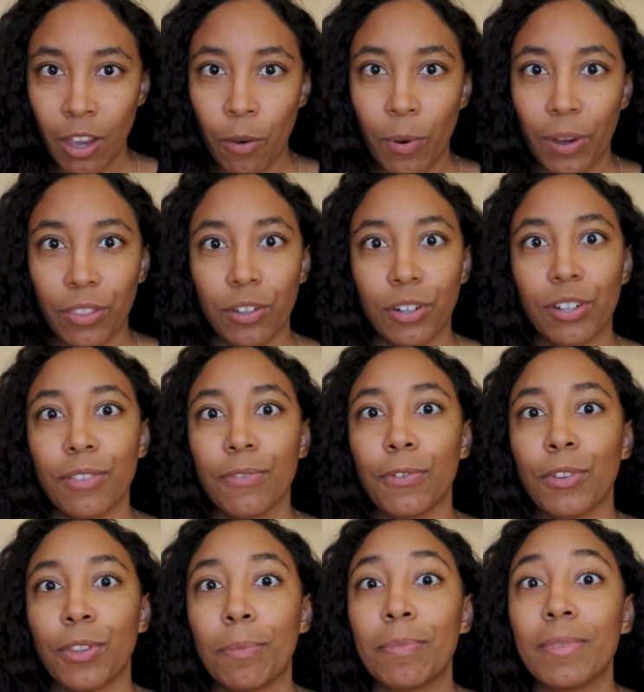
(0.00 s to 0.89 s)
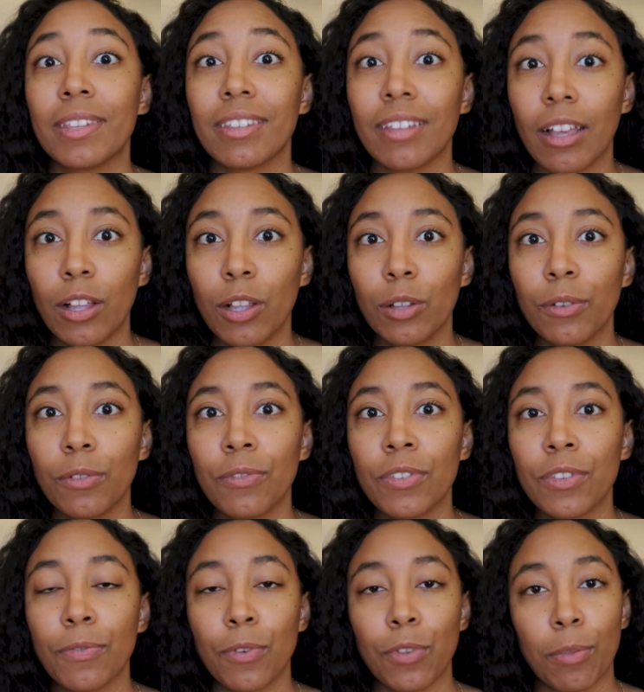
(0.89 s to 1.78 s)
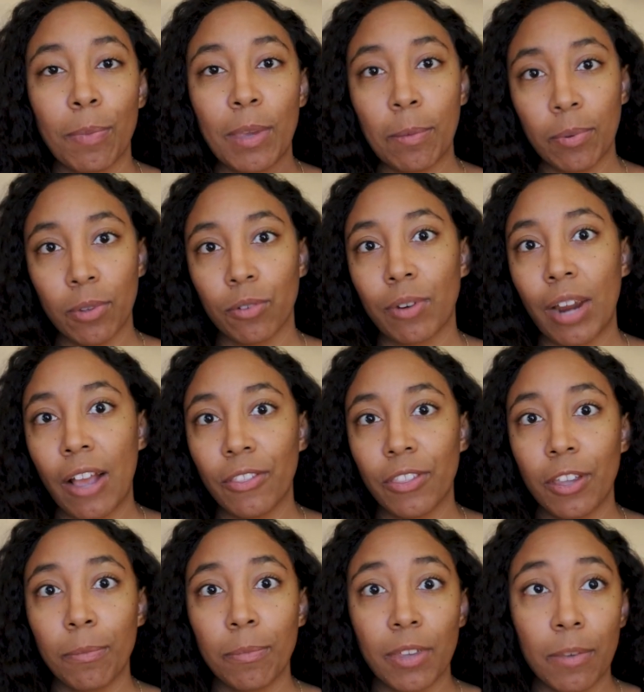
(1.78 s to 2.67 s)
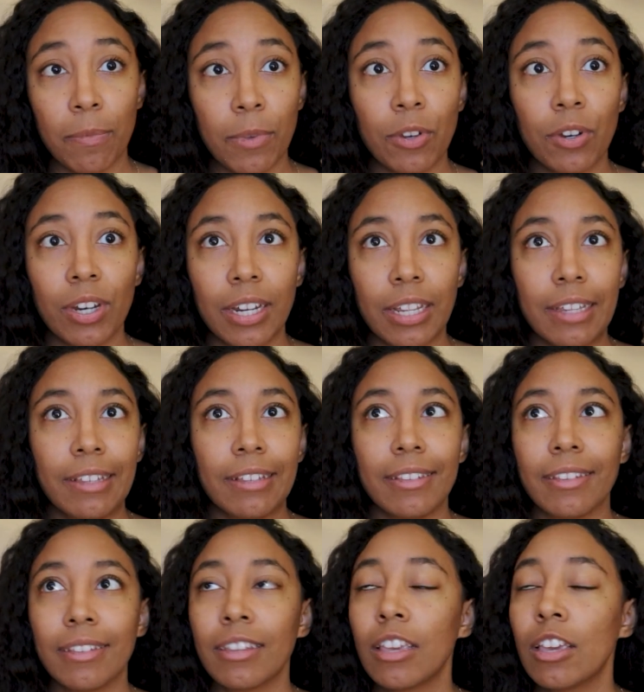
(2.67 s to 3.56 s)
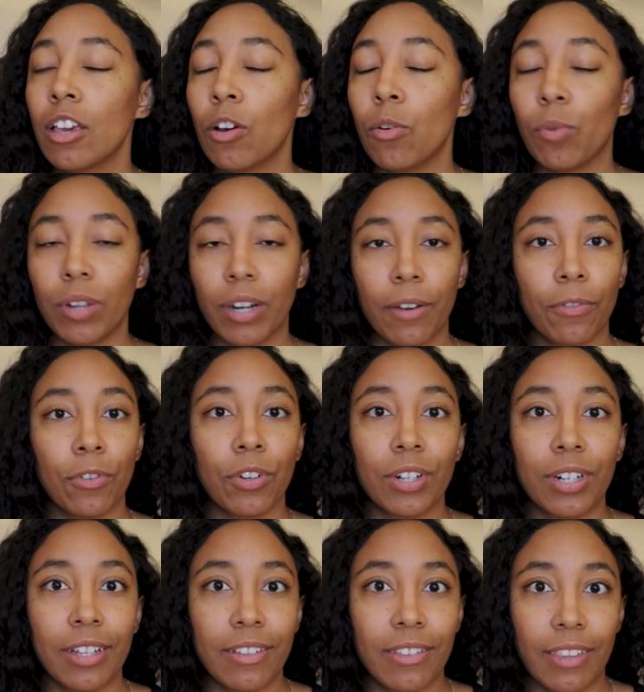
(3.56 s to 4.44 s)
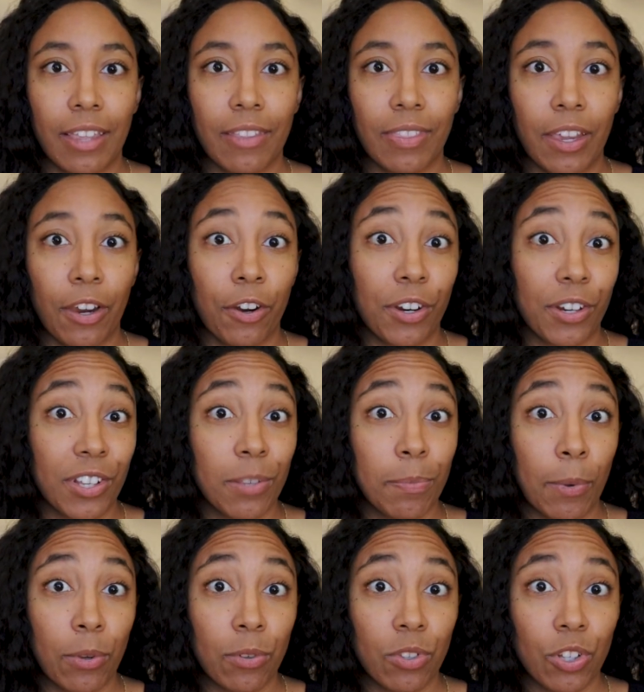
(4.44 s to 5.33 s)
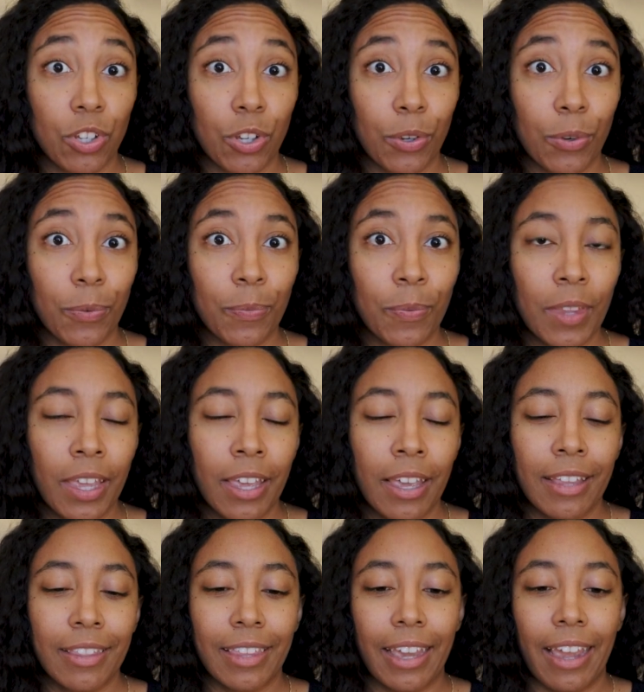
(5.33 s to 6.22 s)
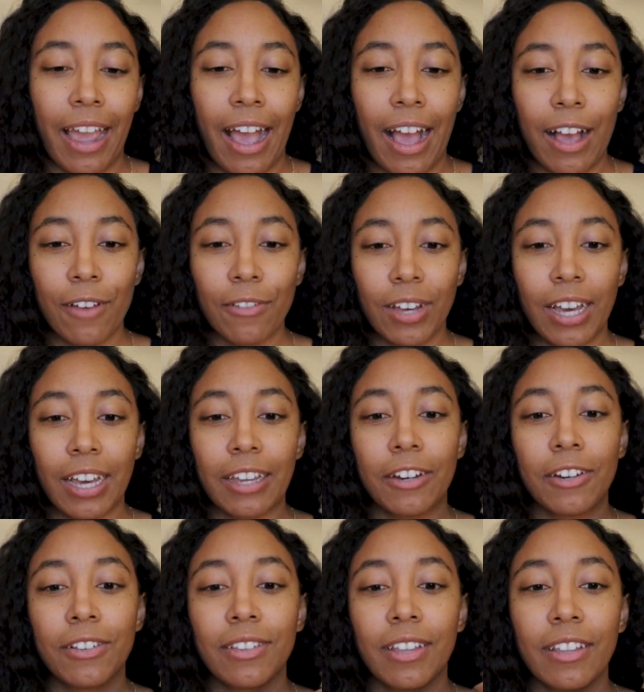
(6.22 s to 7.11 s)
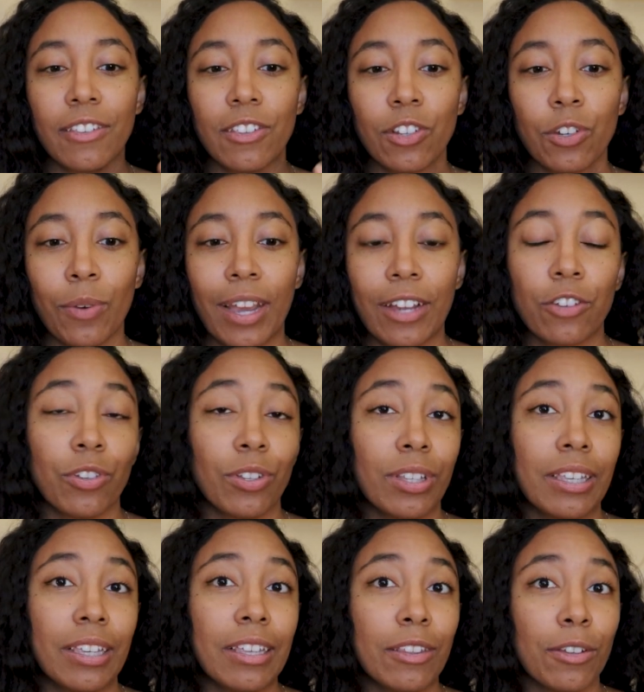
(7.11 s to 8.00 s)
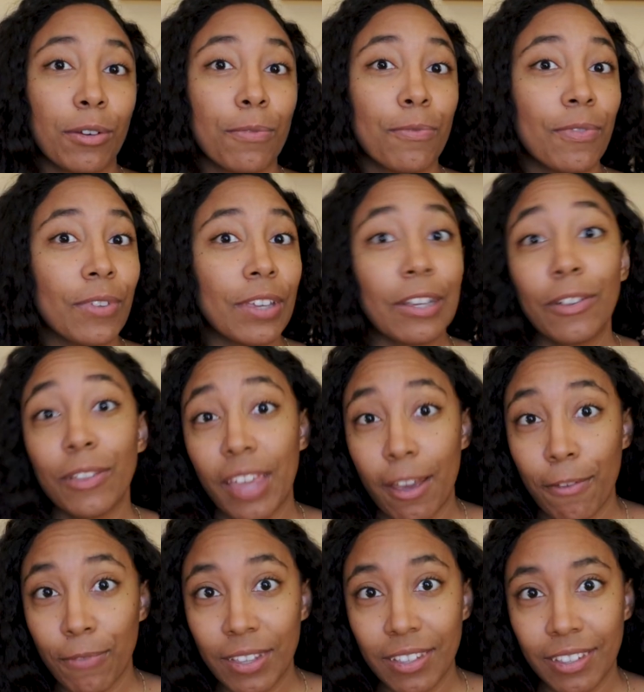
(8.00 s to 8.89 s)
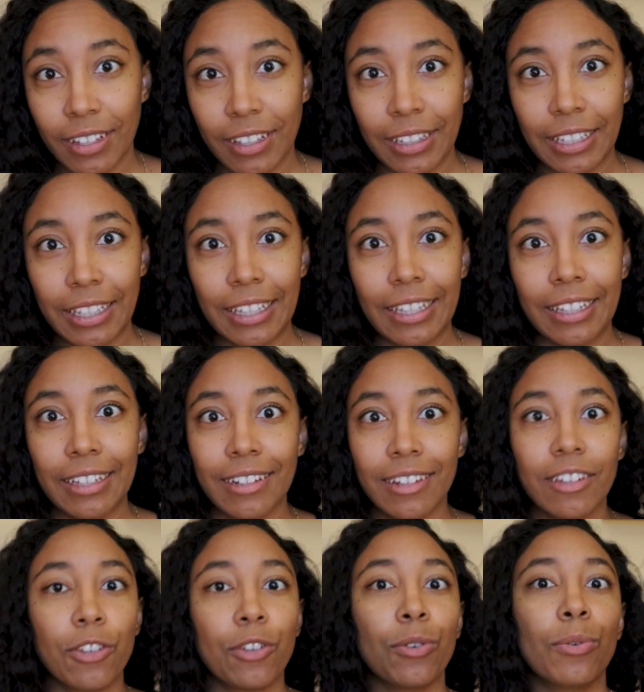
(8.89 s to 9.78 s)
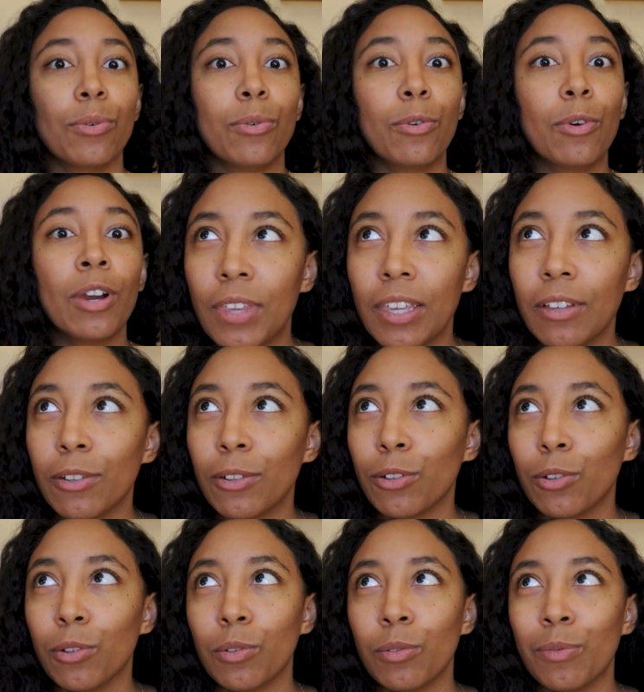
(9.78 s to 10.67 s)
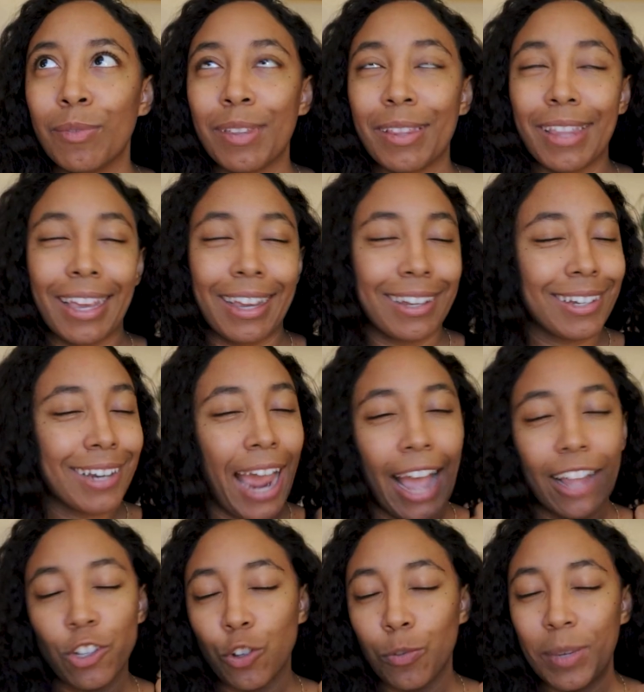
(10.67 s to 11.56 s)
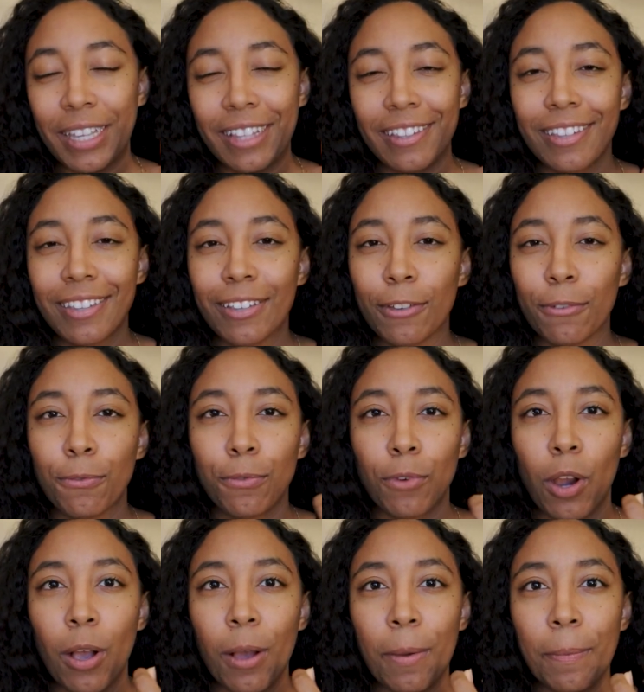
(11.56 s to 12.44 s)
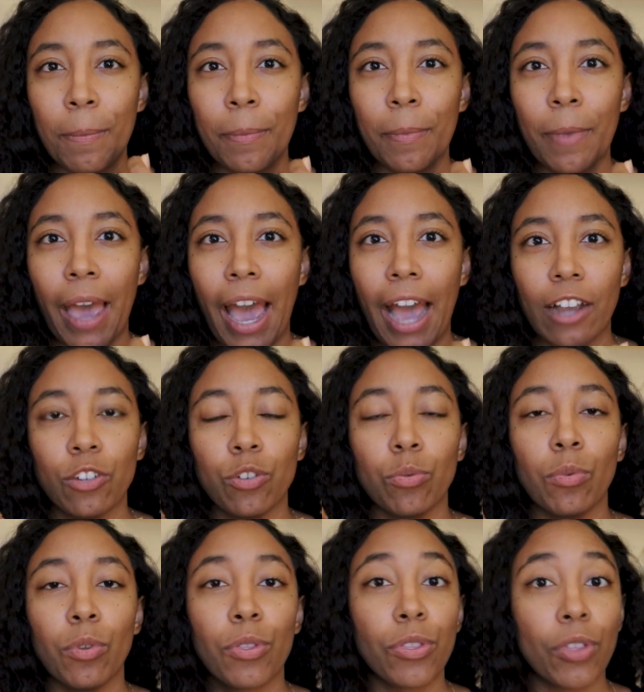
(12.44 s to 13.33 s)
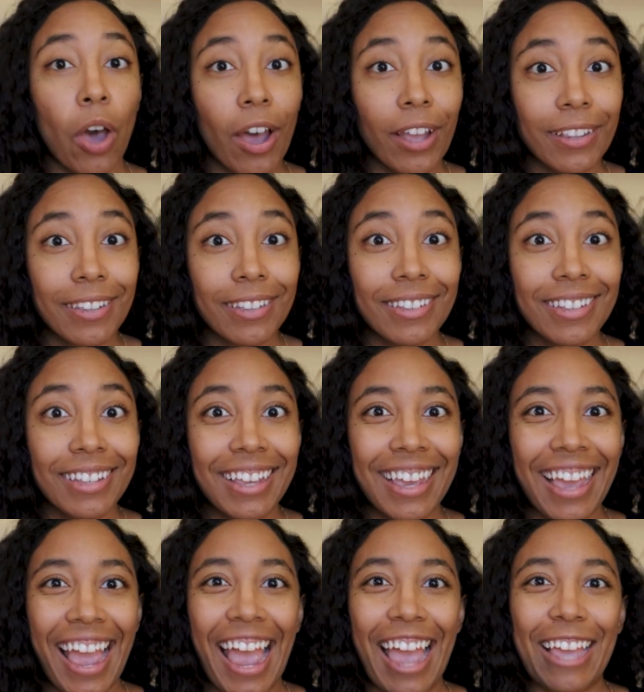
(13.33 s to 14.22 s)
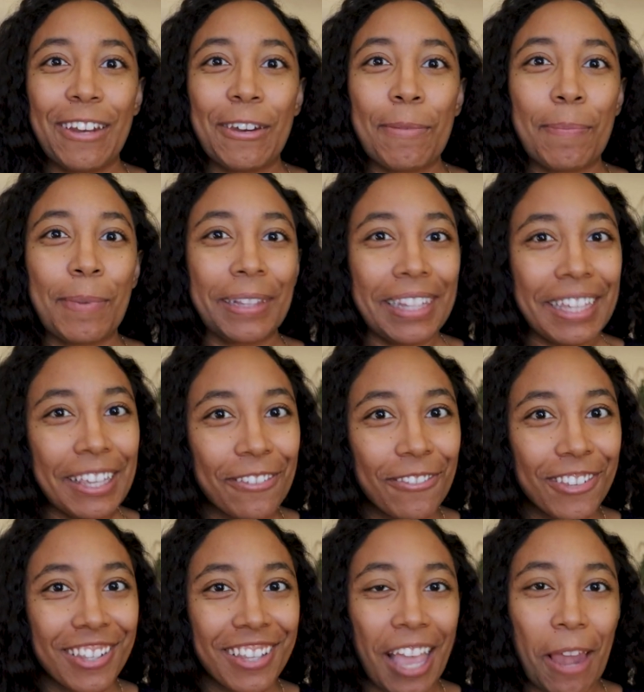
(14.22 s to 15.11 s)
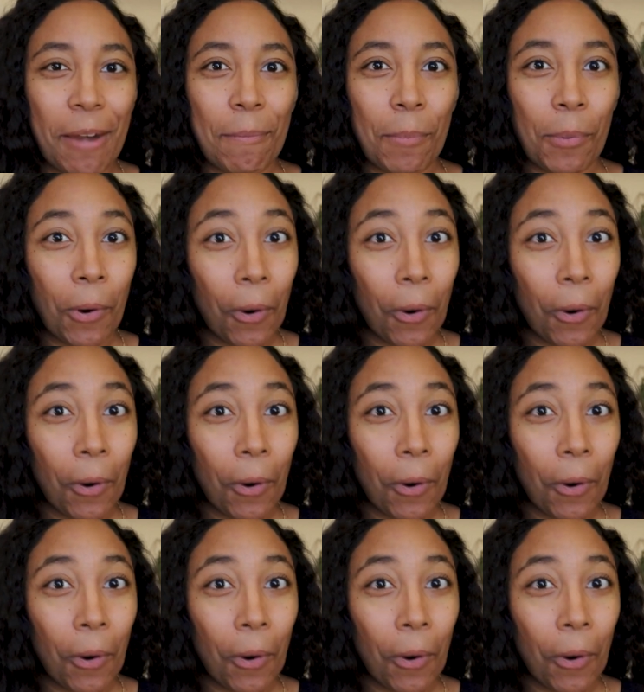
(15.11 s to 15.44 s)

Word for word: whether it's for themselves, for the people around them, communities, whatever it is that they are exposed to they have a higher sense to actually either feel that physically, to feel like attachments from actual thoughts and beliefs and